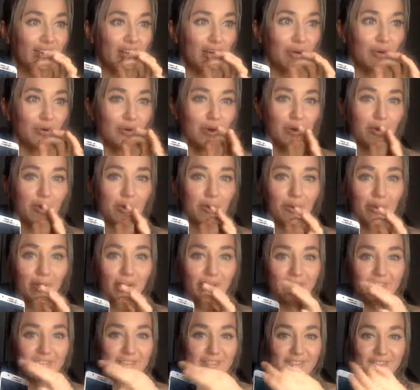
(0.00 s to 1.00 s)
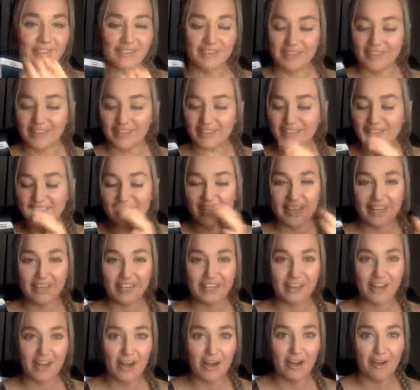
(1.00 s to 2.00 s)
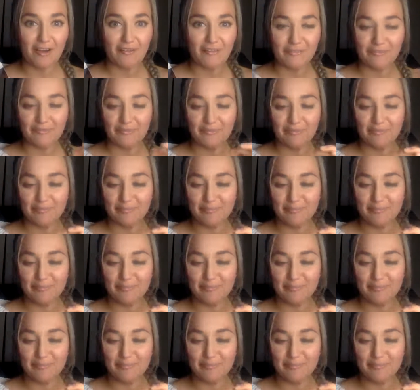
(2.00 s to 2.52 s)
I'll take it off.